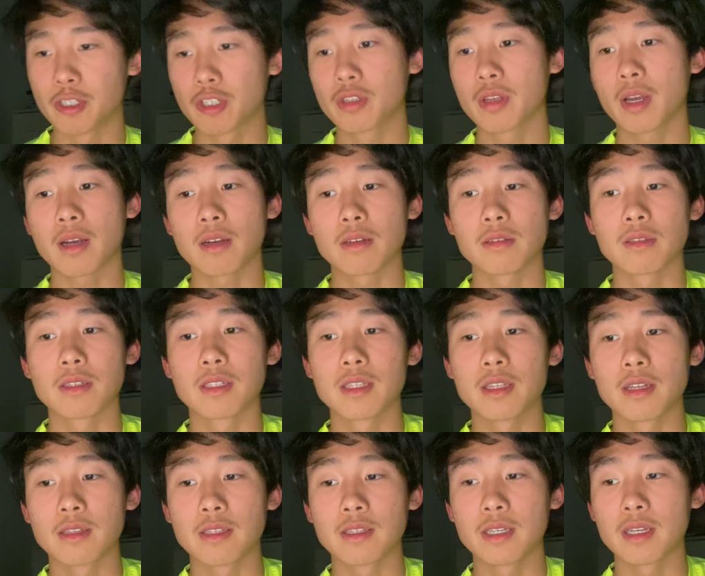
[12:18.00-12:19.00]
targets
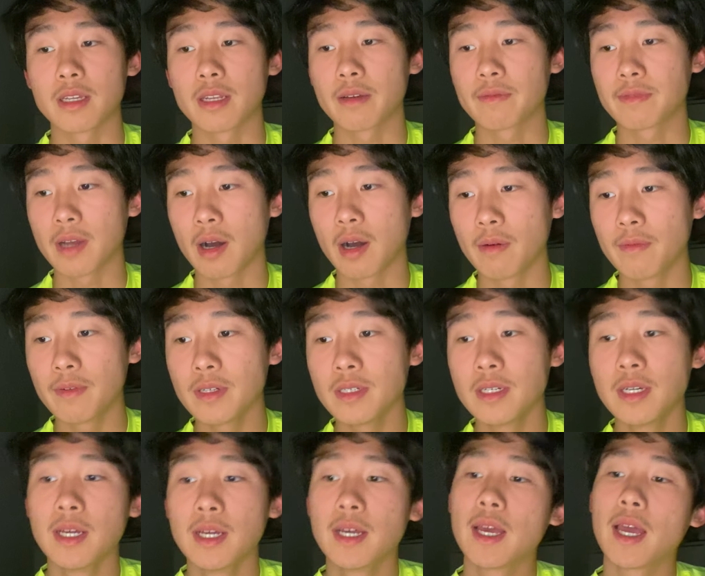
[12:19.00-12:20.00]
the TNF alpha,
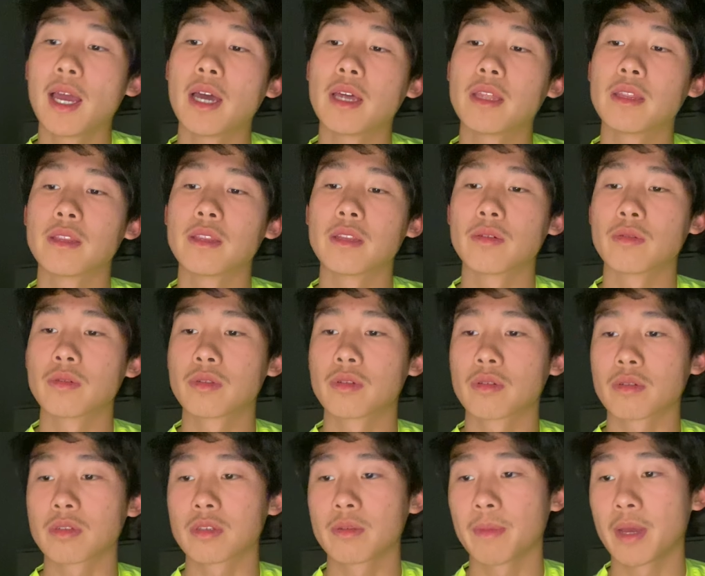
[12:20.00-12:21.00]
and the
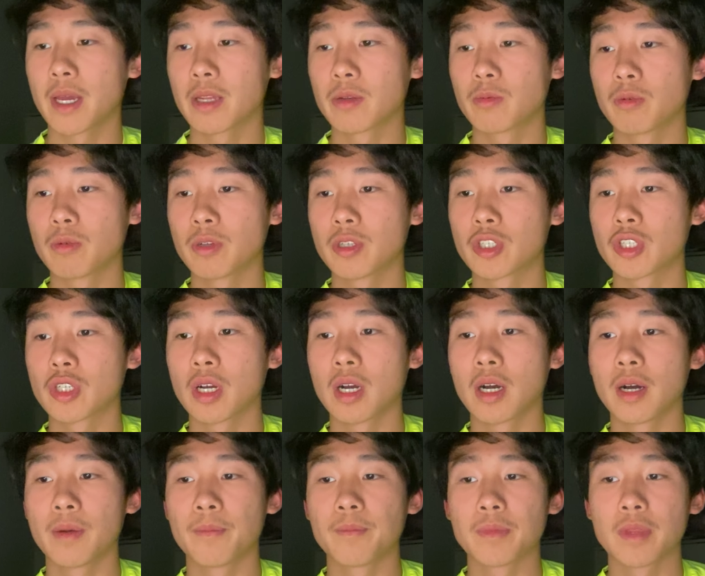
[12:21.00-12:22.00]
rituximab, which
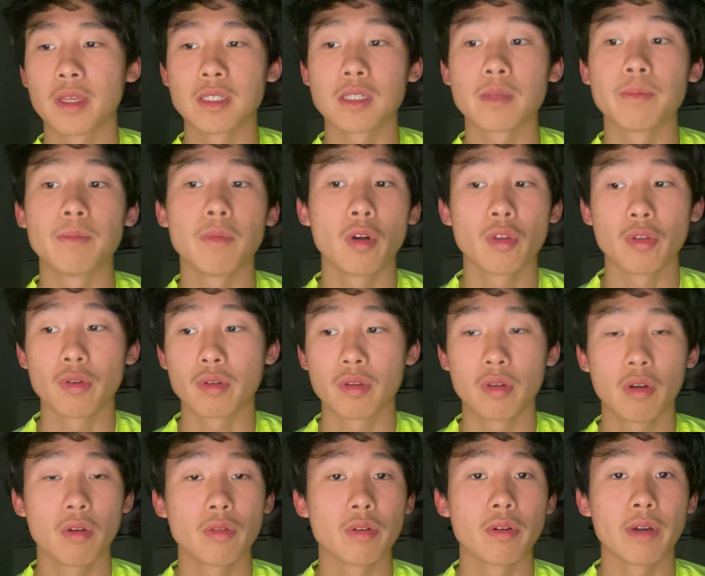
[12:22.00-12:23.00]
is a
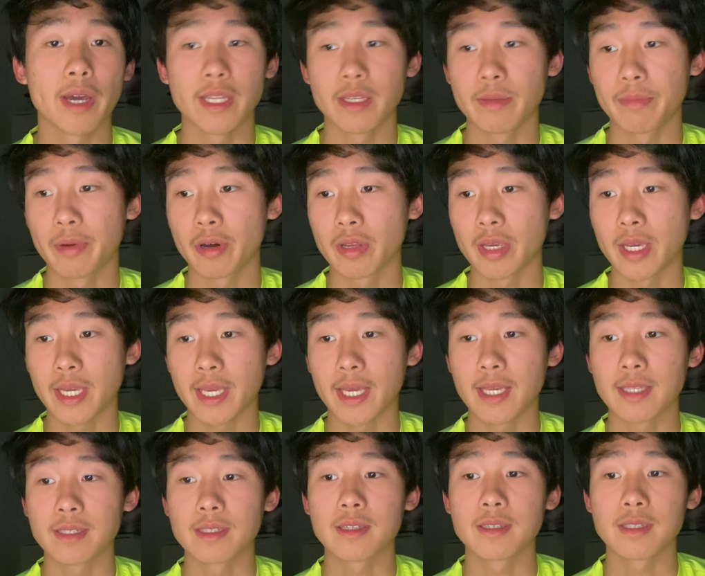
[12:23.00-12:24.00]
monoclonal antibody
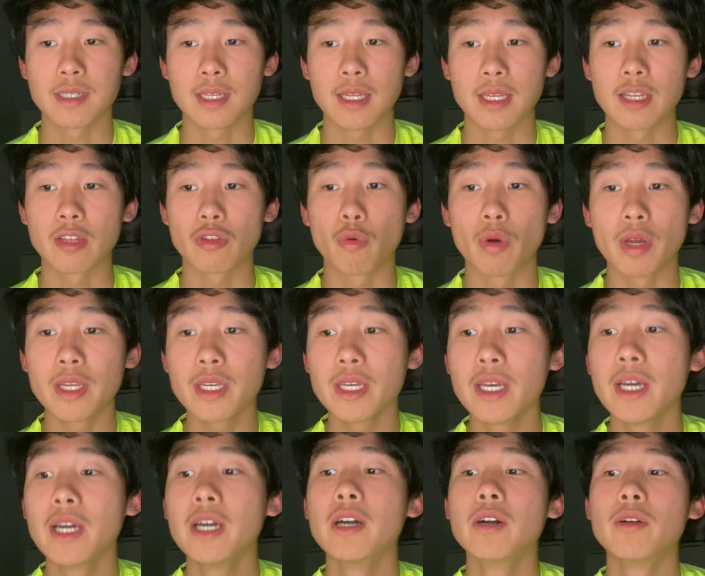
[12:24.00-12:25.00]
against the CD20,
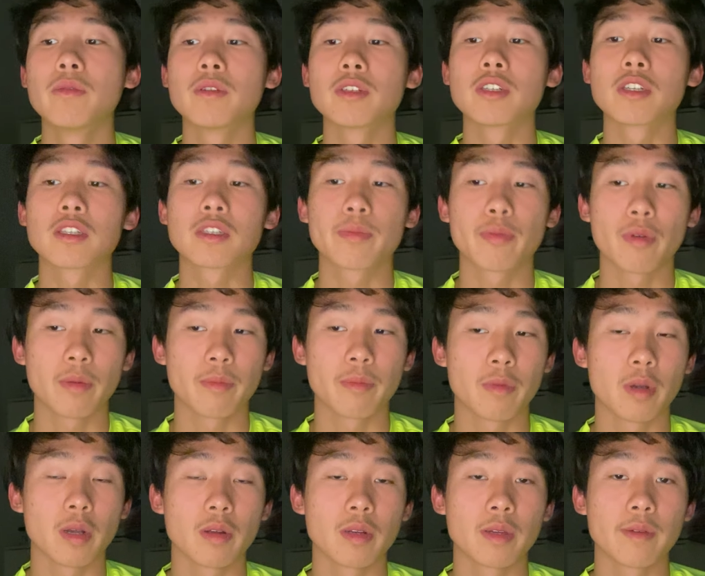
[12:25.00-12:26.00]
which is
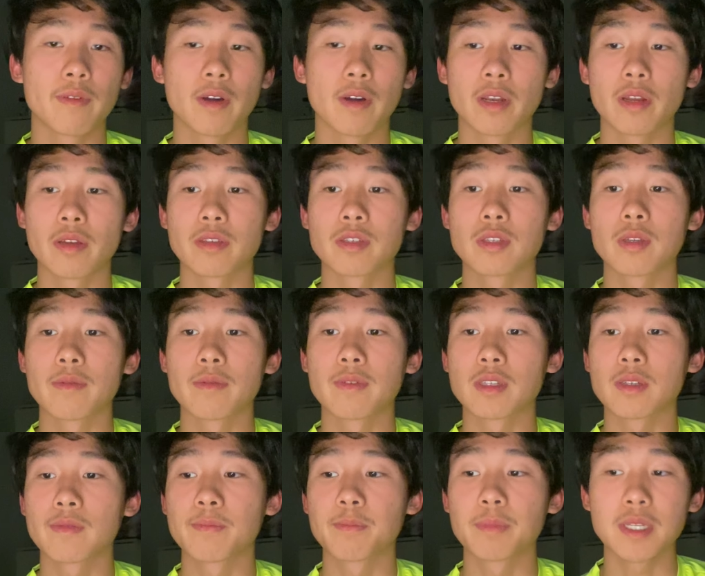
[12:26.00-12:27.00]
primarily found on the surface
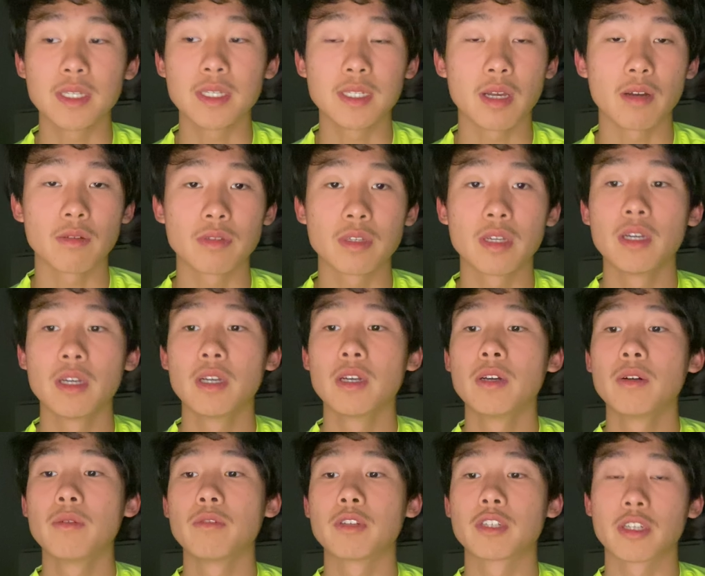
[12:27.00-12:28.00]
of B cells,
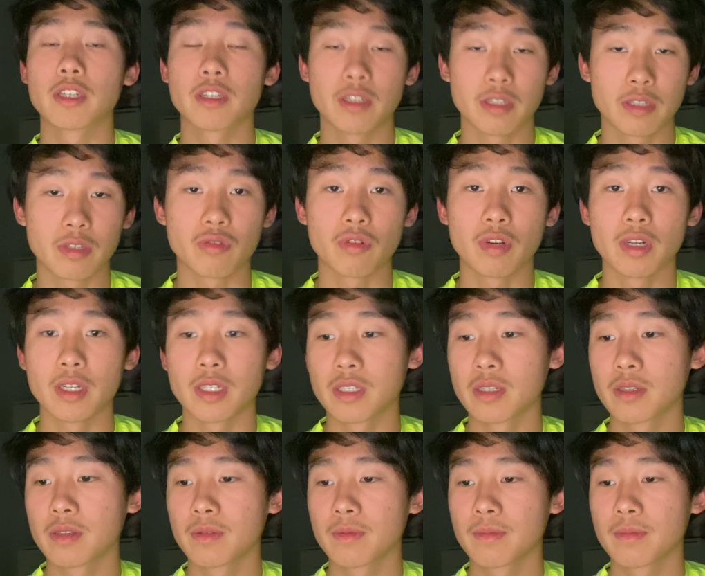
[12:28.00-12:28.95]
which it destroys.